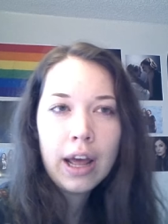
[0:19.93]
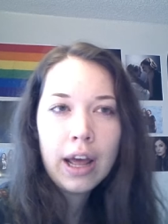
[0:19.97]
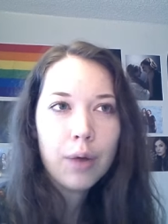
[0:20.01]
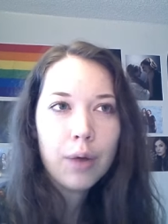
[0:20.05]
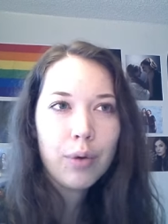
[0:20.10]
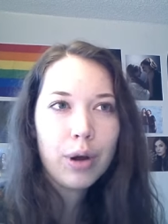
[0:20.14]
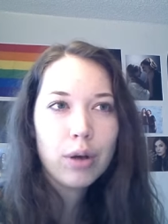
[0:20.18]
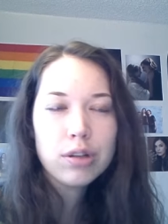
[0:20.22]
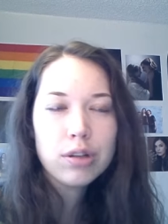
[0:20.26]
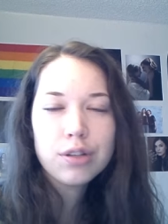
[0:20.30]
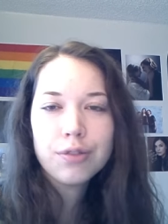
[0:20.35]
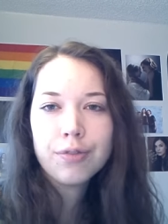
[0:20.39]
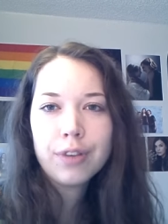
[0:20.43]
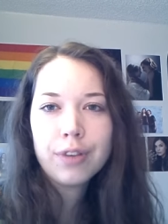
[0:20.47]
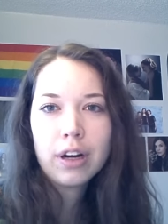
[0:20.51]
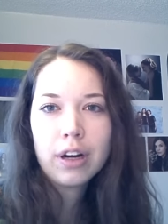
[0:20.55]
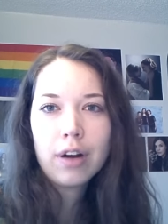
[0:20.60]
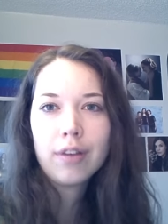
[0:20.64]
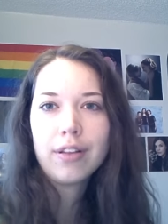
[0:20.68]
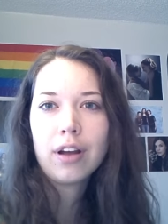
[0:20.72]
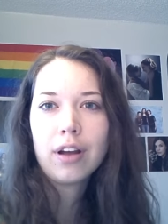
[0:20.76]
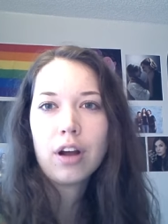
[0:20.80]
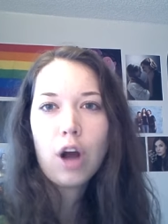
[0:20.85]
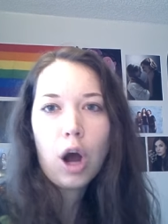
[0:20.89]
And we also figure
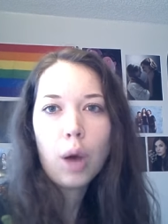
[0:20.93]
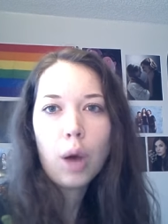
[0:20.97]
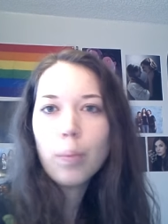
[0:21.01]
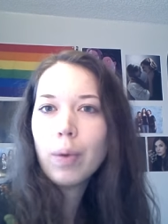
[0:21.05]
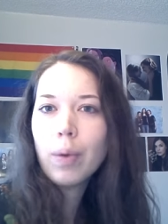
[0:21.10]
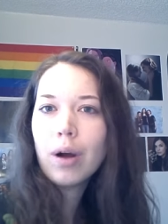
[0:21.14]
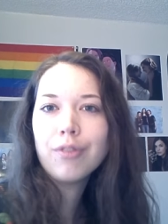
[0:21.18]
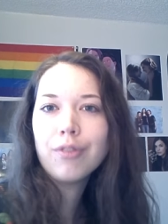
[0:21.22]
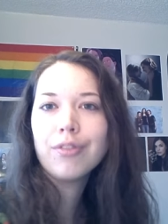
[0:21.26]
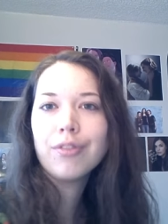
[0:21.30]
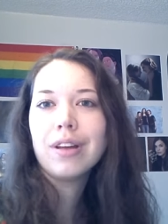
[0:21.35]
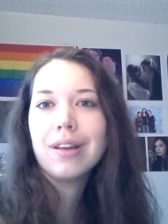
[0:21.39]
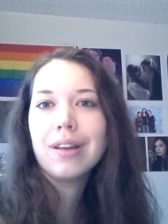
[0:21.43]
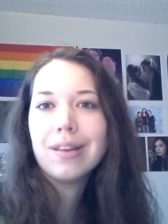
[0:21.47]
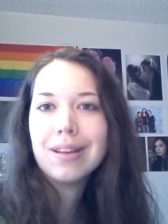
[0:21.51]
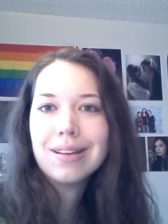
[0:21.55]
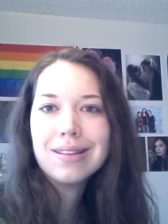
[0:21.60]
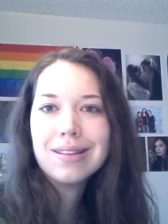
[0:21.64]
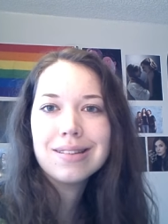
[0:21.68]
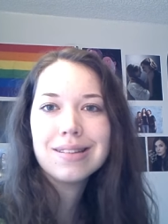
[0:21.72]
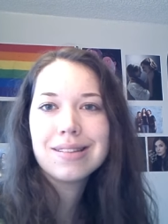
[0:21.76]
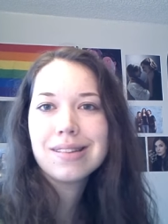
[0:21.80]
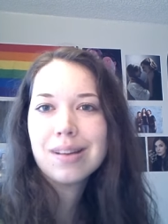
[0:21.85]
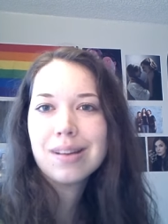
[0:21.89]
out that Compound V
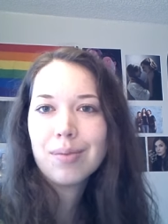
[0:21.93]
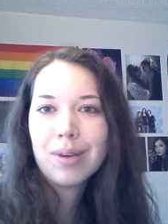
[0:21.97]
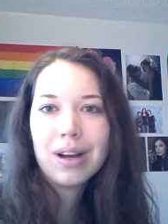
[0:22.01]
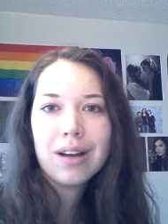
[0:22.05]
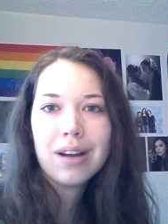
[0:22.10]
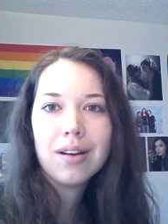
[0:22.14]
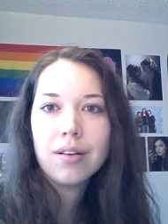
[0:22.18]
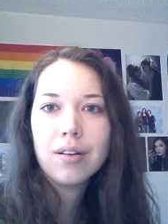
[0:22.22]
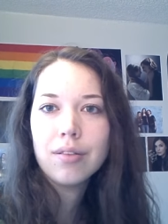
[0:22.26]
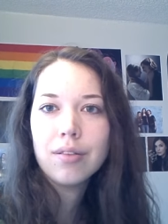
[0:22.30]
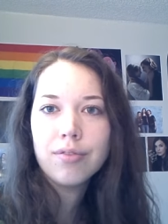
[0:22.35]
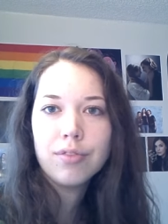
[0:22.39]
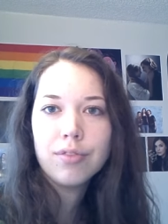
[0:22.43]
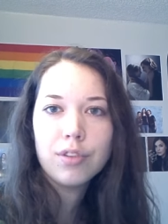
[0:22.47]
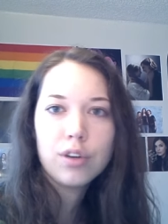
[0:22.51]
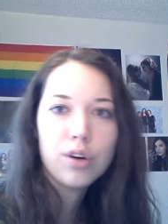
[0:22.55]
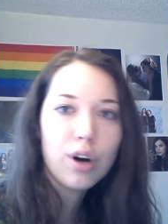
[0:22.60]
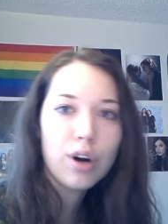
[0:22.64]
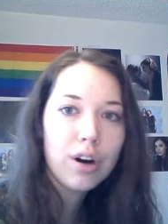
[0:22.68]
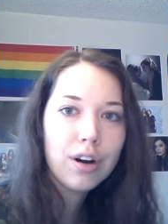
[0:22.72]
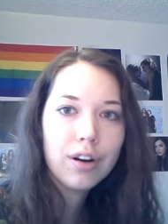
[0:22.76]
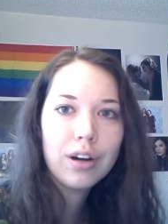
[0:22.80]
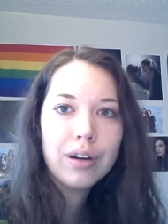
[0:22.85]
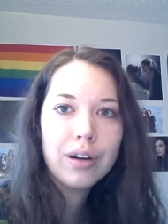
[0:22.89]
is some kind of
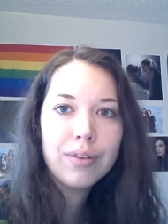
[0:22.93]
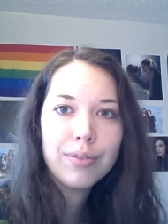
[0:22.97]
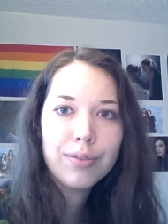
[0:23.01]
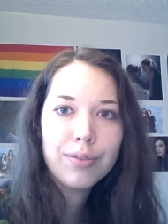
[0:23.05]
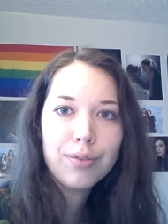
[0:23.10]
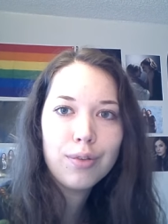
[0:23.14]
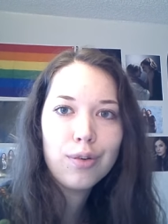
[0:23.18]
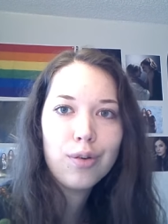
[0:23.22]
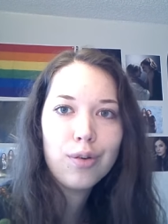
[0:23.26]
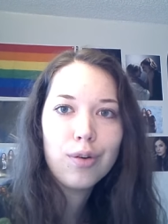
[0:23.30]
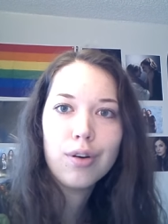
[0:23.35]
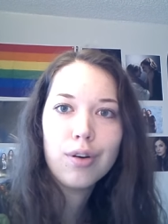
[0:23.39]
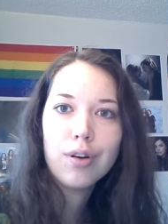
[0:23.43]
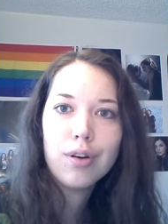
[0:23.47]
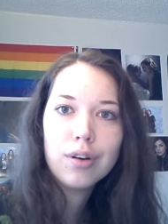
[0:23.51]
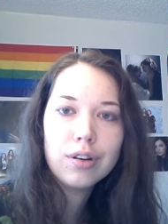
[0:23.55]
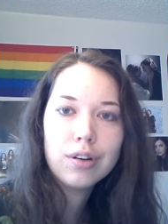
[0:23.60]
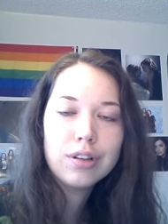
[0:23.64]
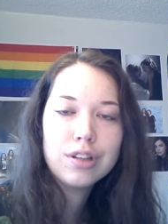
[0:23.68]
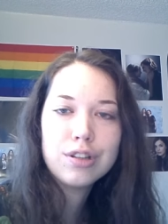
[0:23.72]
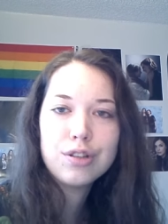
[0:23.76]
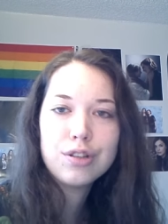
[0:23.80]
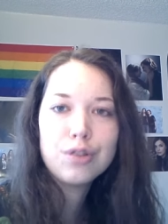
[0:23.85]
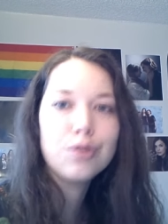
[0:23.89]
drug
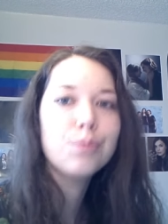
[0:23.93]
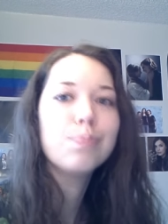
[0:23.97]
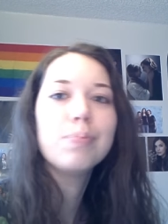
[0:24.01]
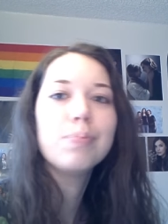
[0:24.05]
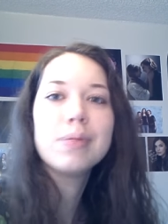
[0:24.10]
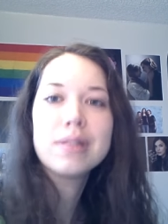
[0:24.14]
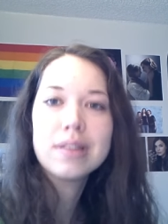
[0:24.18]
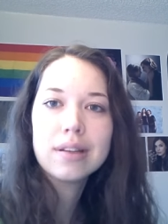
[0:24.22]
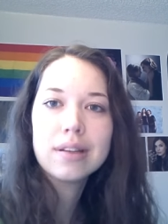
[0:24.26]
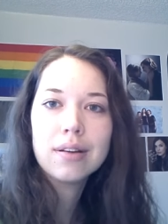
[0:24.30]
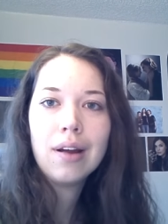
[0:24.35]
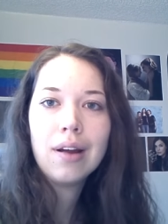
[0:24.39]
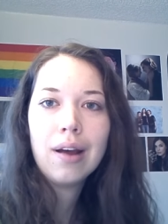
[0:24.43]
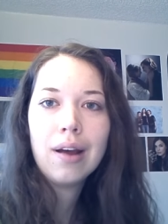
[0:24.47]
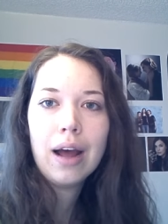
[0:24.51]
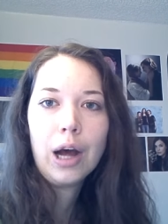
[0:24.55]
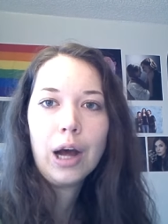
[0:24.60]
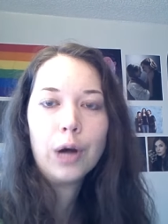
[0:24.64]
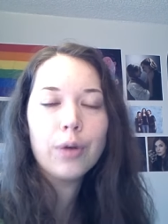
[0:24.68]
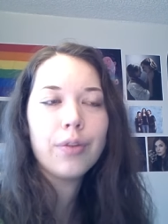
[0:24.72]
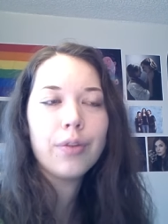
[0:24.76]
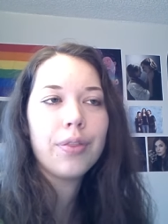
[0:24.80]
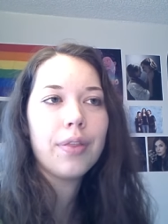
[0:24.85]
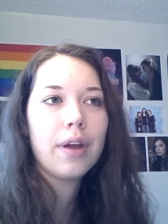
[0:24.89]
for soups
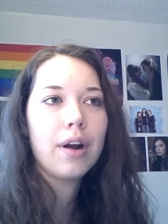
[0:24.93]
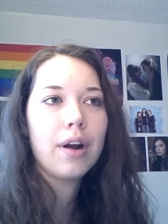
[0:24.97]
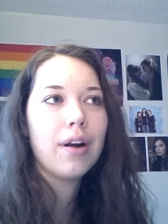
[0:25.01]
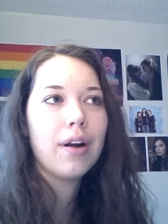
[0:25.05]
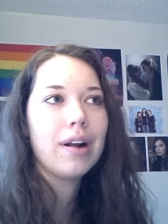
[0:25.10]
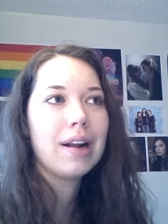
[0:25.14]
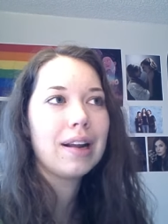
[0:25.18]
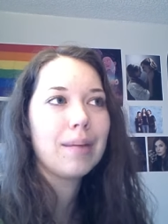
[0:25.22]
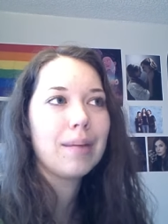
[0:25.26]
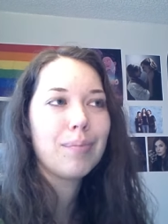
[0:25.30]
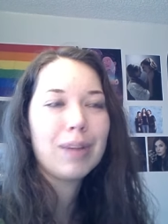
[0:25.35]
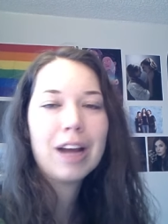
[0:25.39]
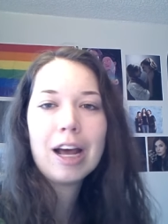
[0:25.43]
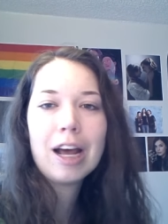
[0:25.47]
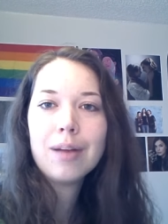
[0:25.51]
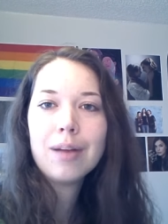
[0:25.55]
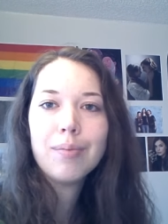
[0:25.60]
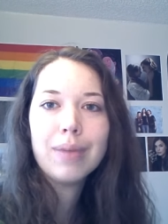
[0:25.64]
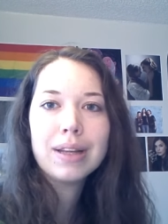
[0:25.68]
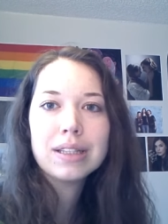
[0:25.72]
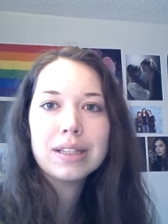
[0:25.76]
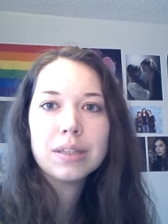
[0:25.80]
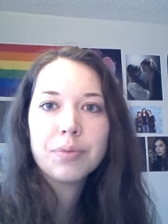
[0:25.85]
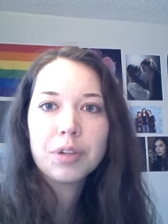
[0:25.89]
out there, and it kind of
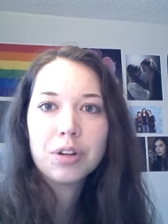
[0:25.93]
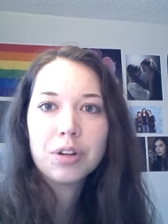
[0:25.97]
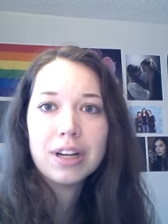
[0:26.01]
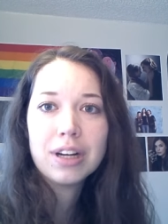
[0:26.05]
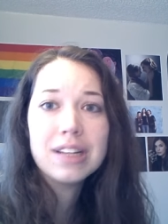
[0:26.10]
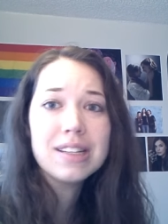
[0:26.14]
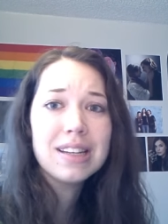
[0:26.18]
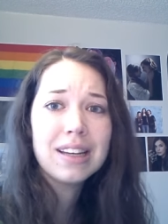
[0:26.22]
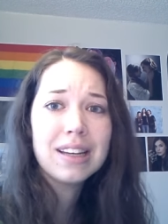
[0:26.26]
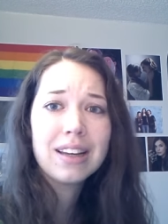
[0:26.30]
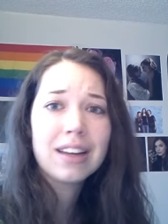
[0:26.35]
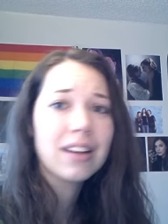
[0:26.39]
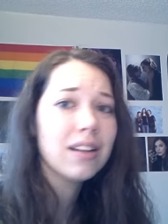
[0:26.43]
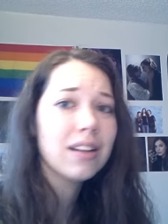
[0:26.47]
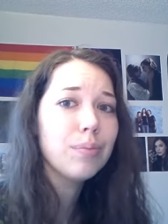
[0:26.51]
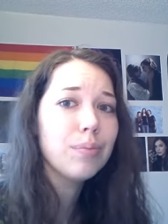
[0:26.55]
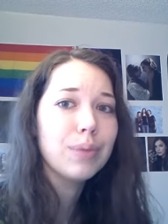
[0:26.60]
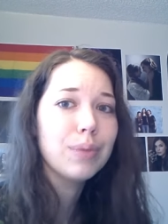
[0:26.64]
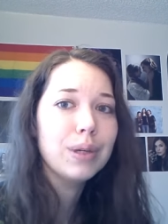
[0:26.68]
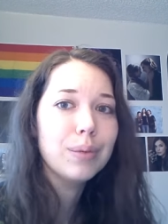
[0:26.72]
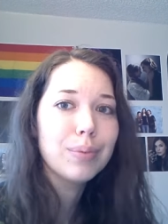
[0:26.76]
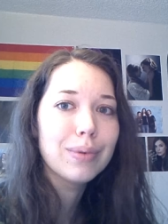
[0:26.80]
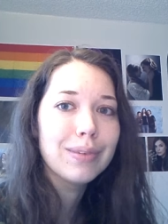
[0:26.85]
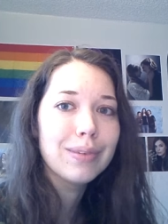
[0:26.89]
makes them crazy and kill
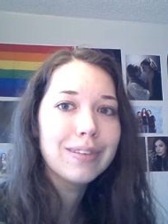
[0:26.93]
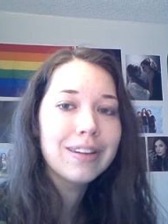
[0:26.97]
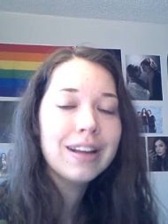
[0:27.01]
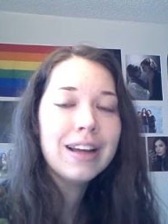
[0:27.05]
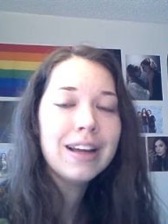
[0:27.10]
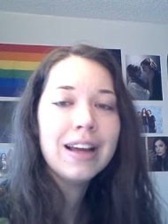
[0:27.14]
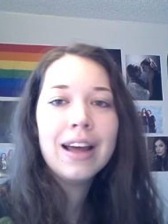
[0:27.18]
people.